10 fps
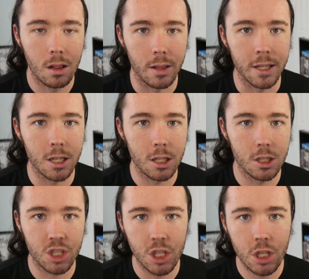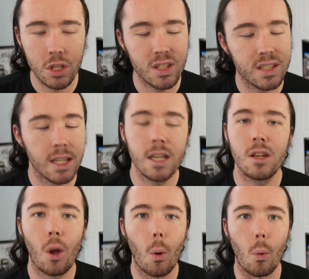like, she could
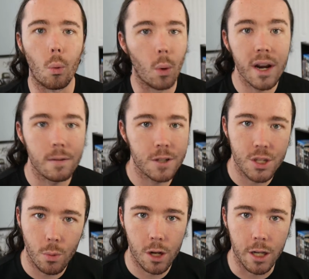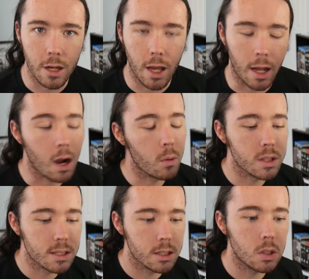sing whatever she wanted, and
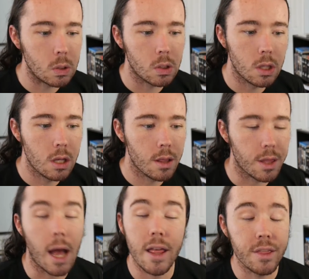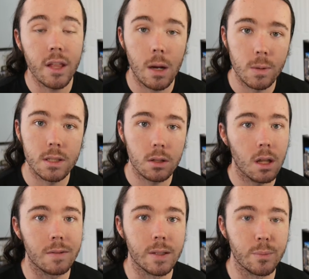I think I would still
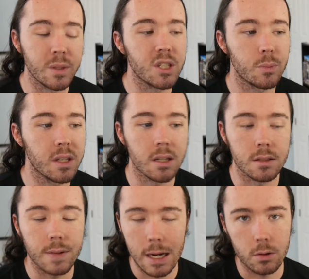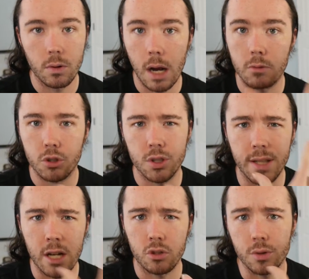love it, just because of how just
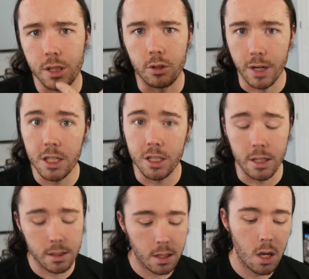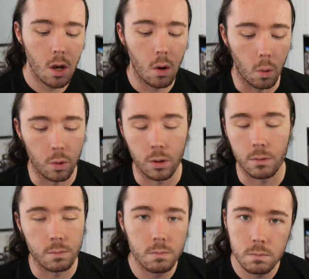naturally great she is, or